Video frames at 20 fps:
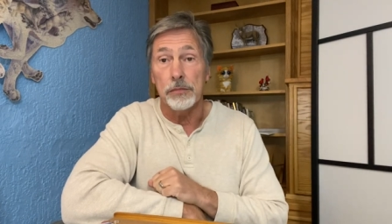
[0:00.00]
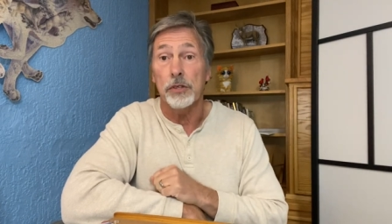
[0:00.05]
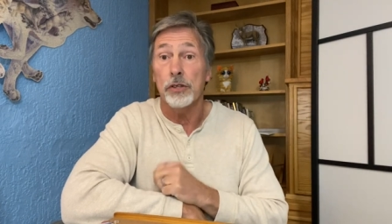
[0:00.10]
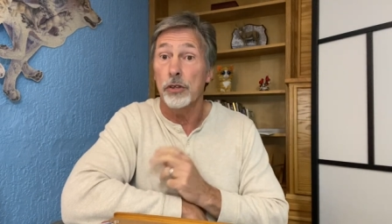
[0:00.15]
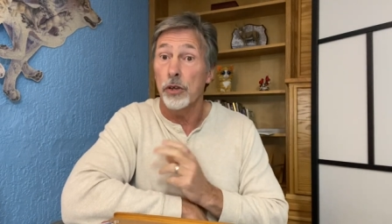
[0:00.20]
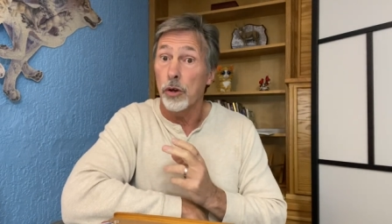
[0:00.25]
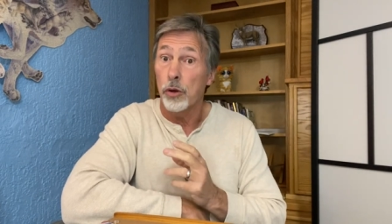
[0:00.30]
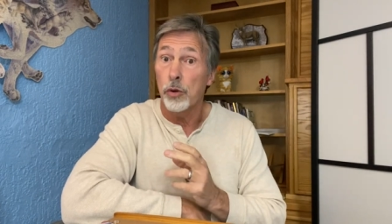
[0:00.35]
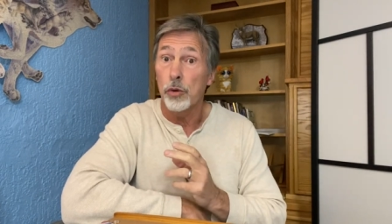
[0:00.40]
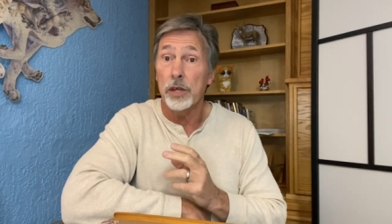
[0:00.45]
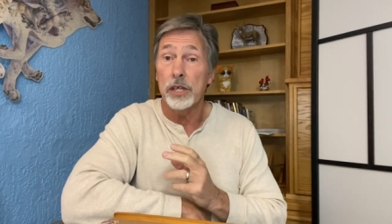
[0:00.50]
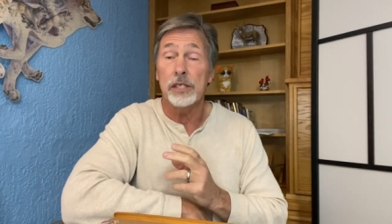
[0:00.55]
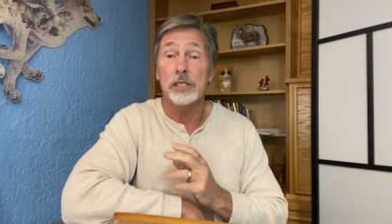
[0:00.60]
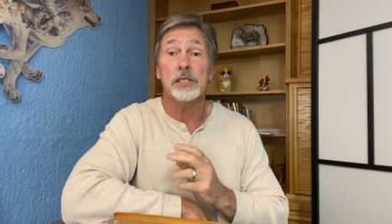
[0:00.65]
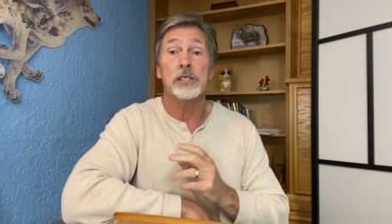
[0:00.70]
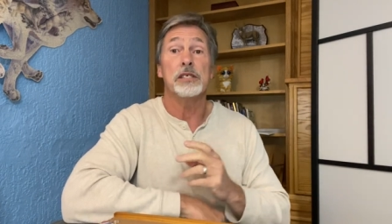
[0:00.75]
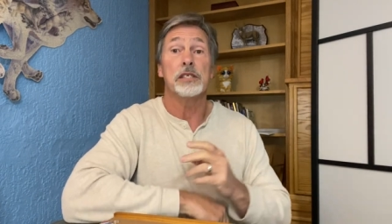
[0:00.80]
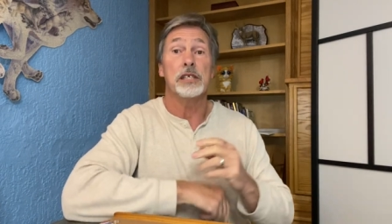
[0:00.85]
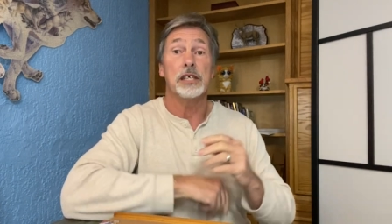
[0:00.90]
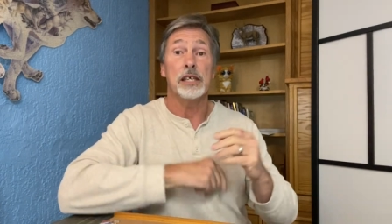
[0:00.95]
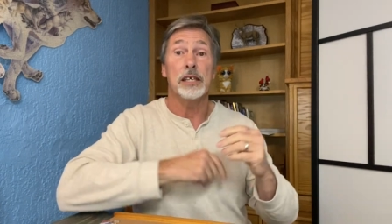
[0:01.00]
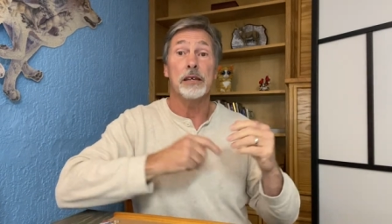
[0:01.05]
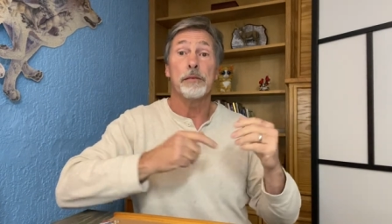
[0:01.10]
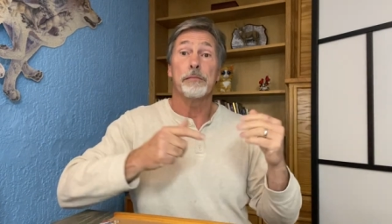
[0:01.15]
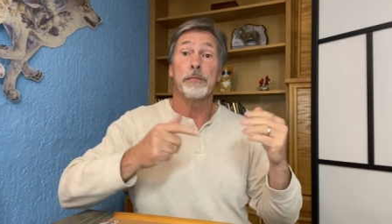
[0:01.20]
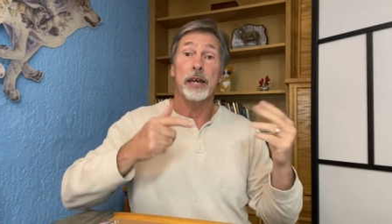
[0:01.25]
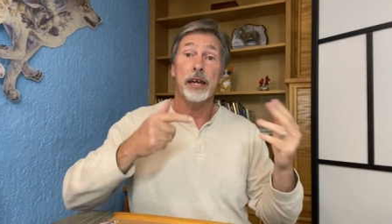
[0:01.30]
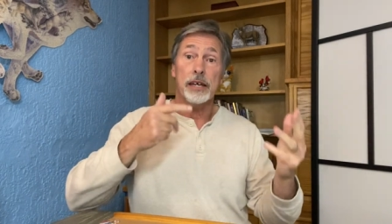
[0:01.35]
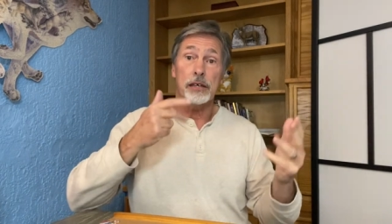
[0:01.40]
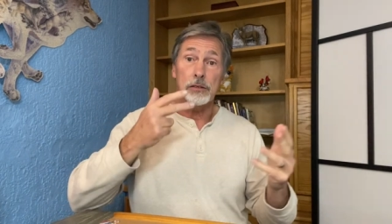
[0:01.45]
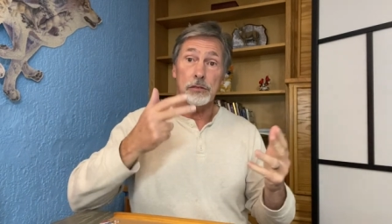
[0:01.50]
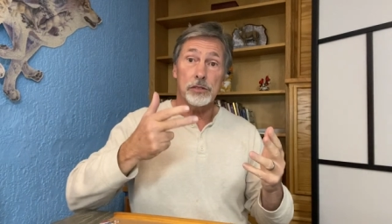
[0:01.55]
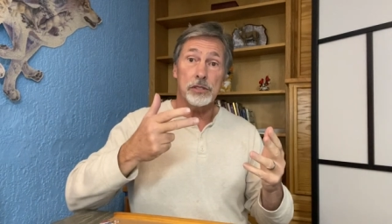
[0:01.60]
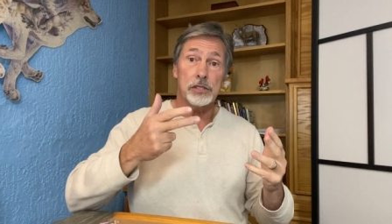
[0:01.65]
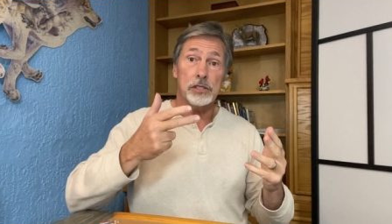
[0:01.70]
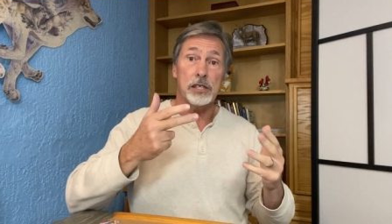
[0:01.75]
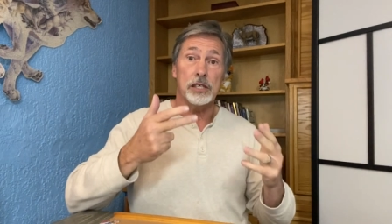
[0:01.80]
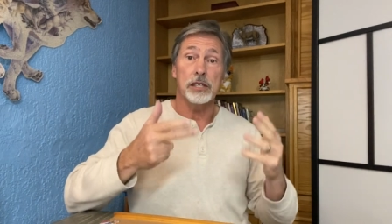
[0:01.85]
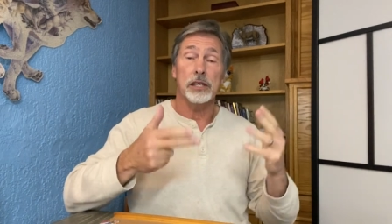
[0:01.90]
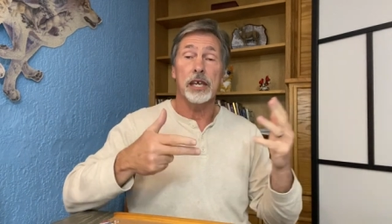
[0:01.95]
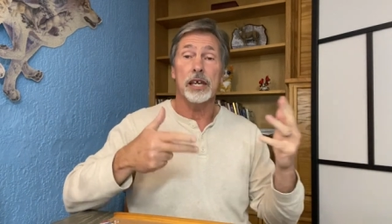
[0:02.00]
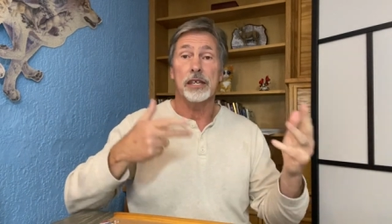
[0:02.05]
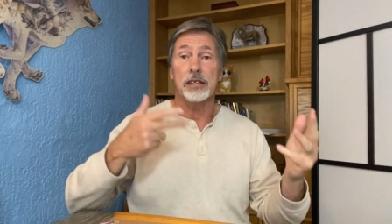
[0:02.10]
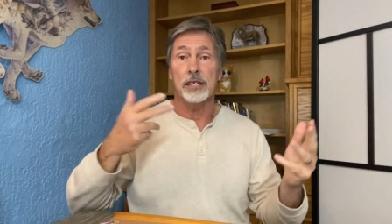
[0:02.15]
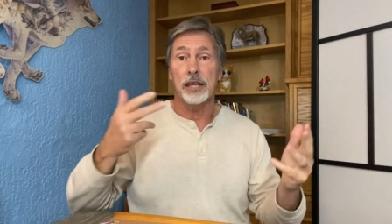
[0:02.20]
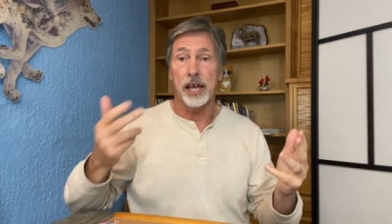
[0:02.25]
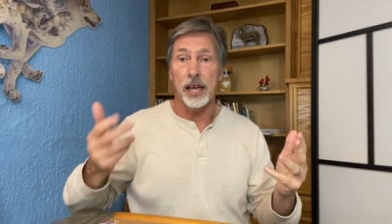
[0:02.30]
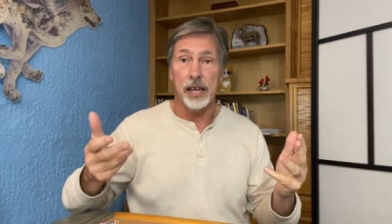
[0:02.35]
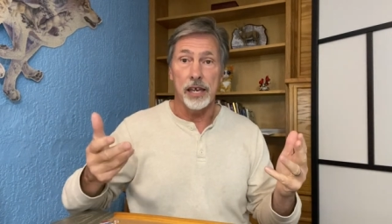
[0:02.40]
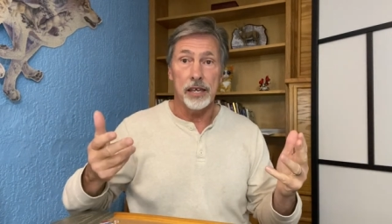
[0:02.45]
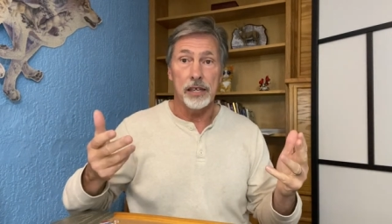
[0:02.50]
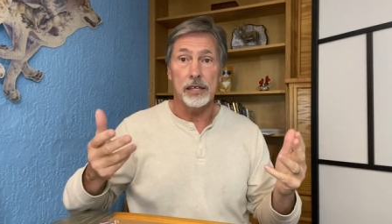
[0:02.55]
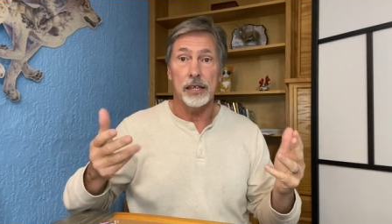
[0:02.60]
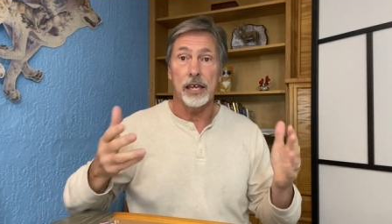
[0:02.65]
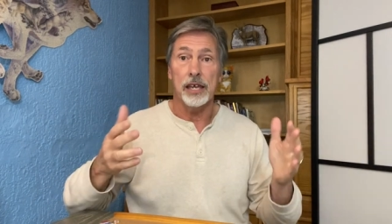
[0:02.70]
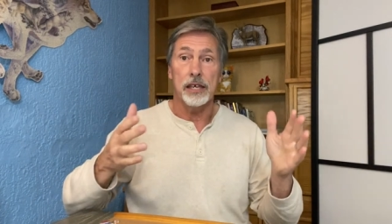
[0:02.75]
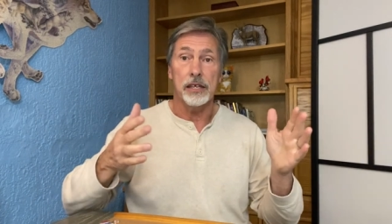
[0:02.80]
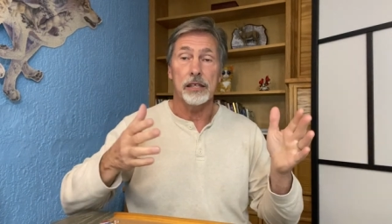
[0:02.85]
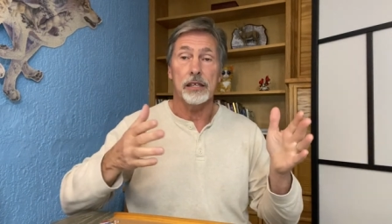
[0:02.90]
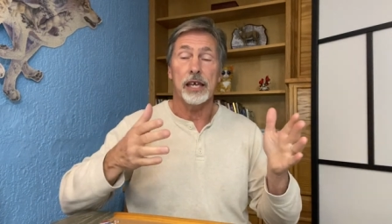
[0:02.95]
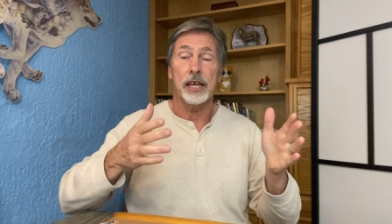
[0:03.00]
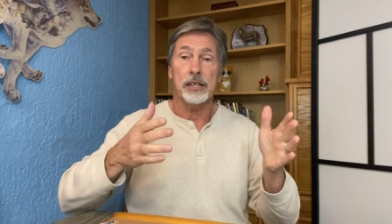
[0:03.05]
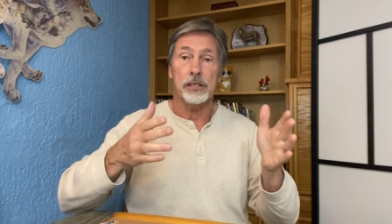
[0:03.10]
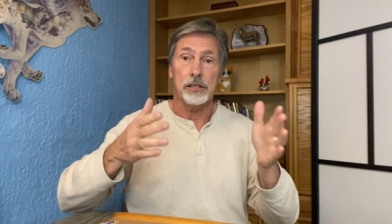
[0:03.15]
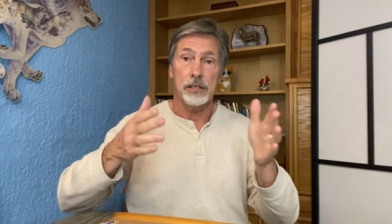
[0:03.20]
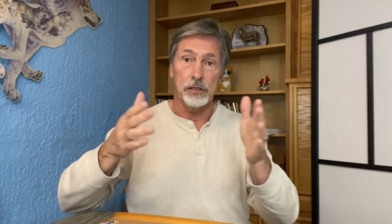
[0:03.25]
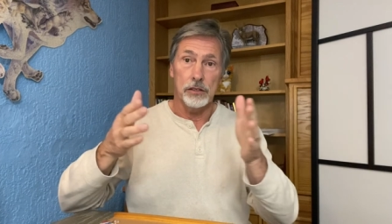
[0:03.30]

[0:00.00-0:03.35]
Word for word: No, it's the amounts in that diet and that